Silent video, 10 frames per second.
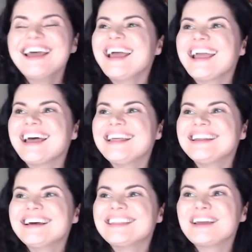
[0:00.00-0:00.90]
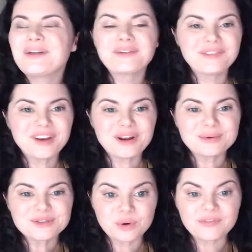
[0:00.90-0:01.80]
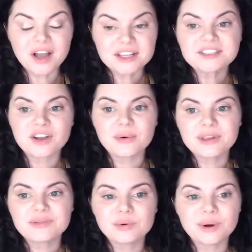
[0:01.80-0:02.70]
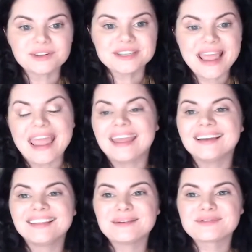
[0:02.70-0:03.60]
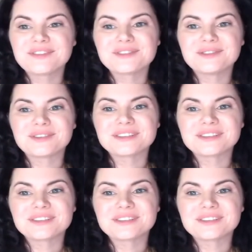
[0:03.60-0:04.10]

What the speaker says: And the other video was sort of us going through our day, and that was for the song